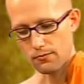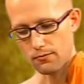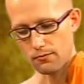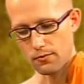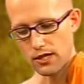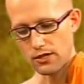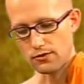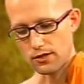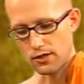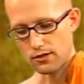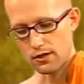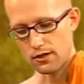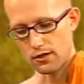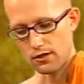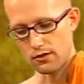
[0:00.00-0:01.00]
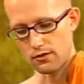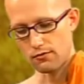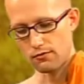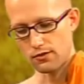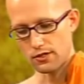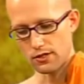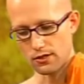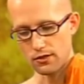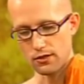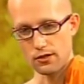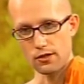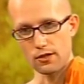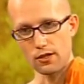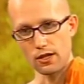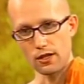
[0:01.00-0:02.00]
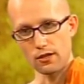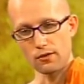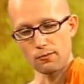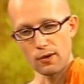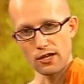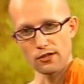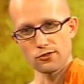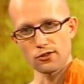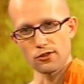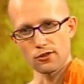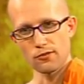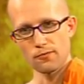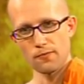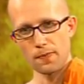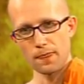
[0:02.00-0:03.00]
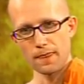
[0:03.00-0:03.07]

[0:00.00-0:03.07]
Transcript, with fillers: matrix, the, the, the physical and the, and the mental